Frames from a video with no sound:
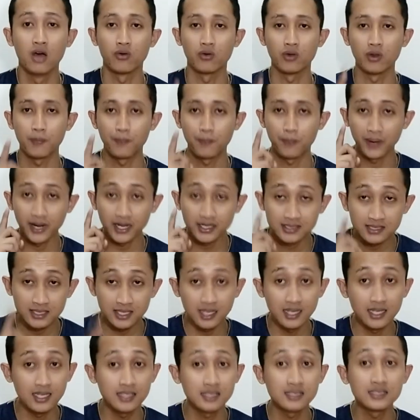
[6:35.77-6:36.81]

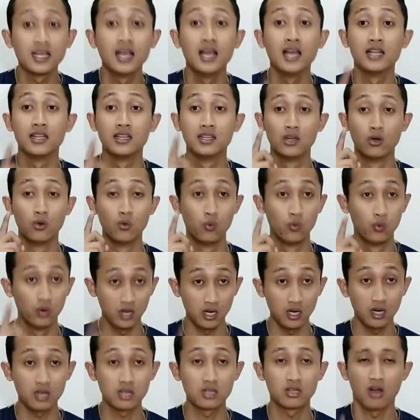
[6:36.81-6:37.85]
represents the
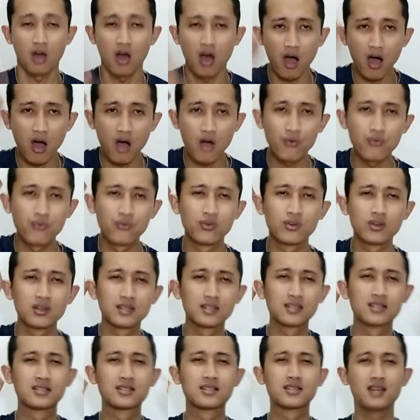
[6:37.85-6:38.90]
word of
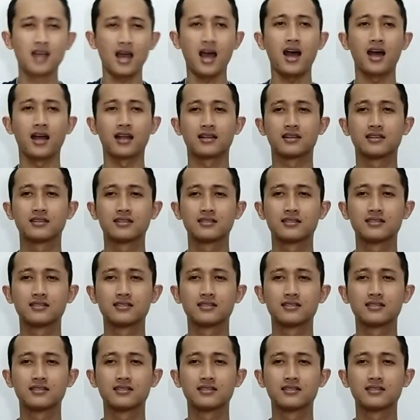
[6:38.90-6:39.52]
God,